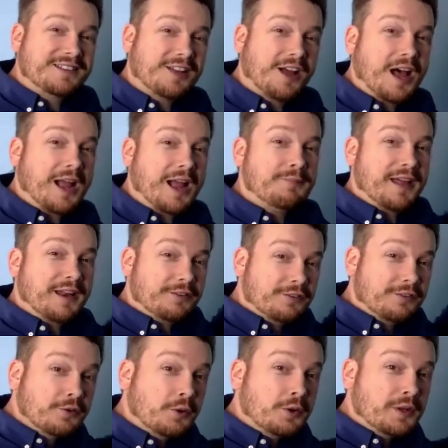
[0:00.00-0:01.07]
time that is
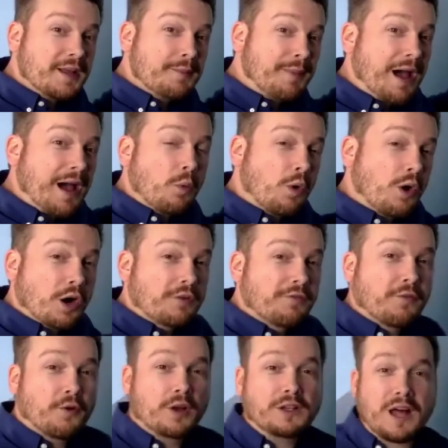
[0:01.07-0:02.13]
solely about work
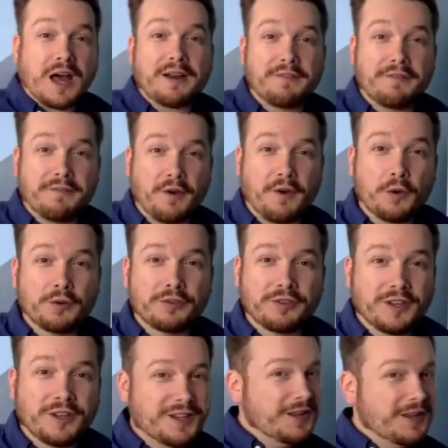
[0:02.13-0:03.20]
for a lot of
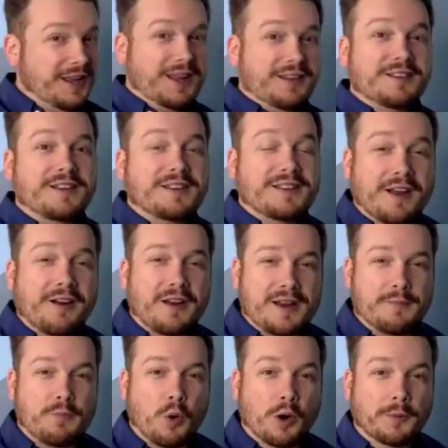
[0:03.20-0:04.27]
folks isn't there
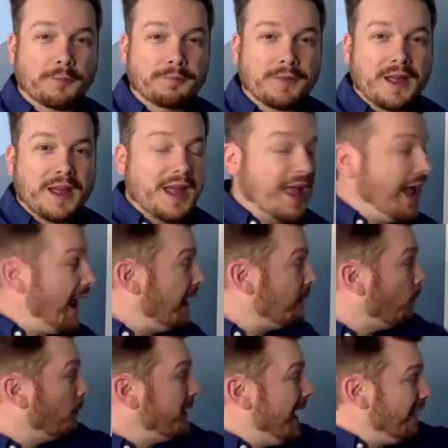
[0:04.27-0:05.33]
anymore. And
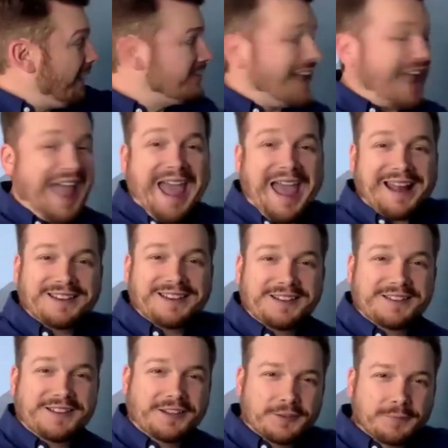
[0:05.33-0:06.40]
what we have to add to
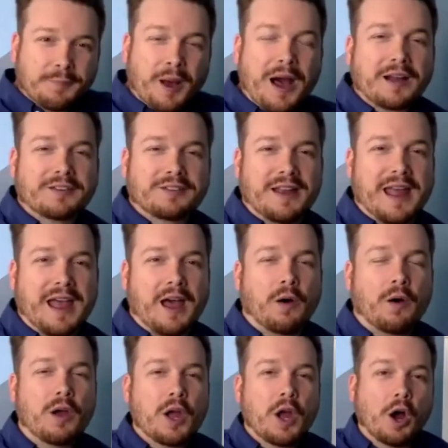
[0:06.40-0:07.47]
this box
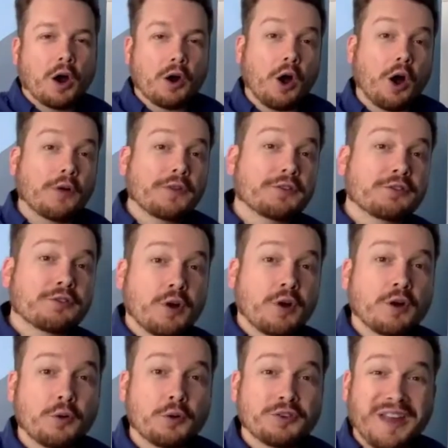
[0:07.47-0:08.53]
now are all the
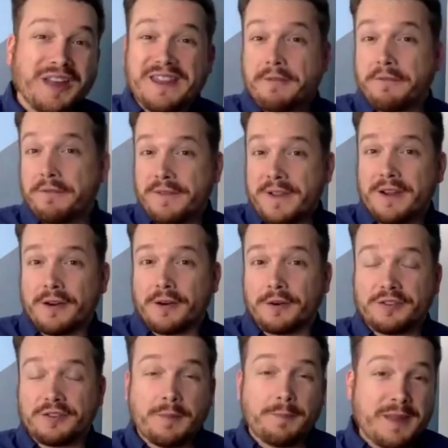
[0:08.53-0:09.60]
struggles and the
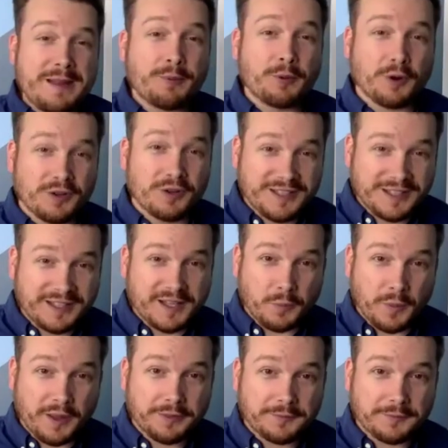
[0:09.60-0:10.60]
fears that people are dealing with.